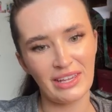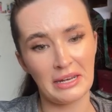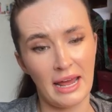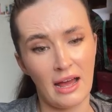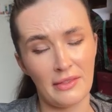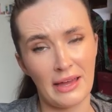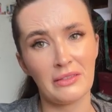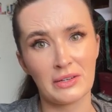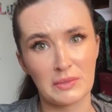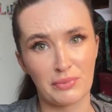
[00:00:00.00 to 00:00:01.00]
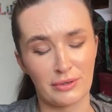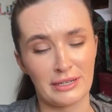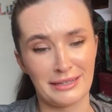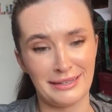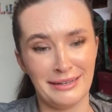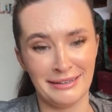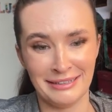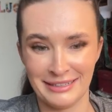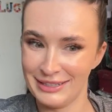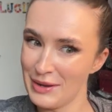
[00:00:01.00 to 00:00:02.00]
Now that looks pretty
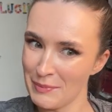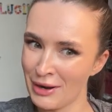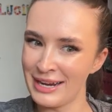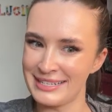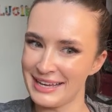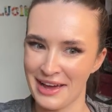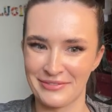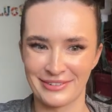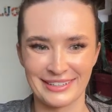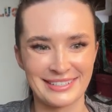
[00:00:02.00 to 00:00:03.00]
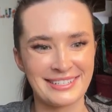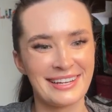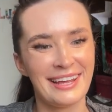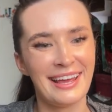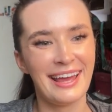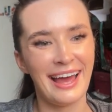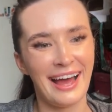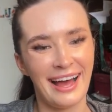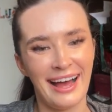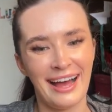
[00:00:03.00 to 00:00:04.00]
average.
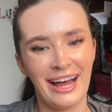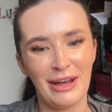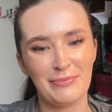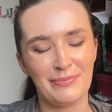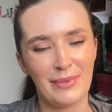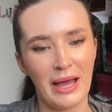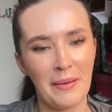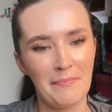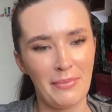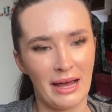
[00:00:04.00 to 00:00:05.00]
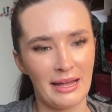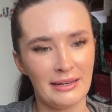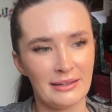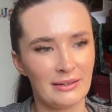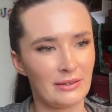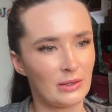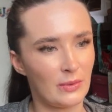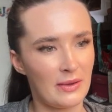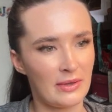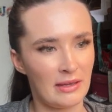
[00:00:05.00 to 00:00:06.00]
But the
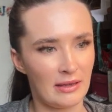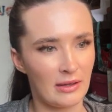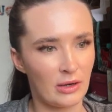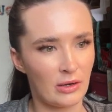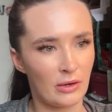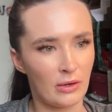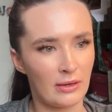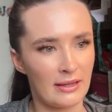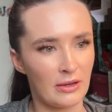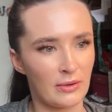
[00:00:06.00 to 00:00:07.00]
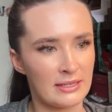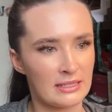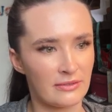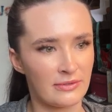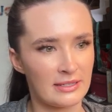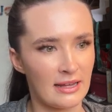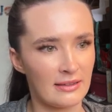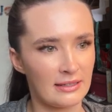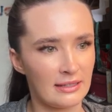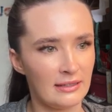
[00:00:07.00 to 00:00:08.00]
way we increase the
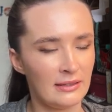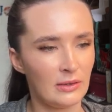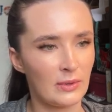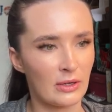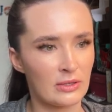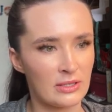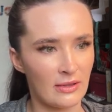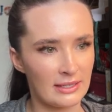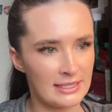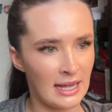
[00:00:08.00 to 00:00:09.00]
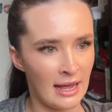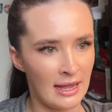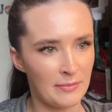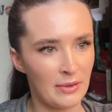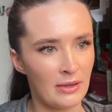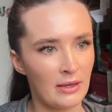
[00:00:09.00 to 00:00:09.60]
fidelity, we go solid type,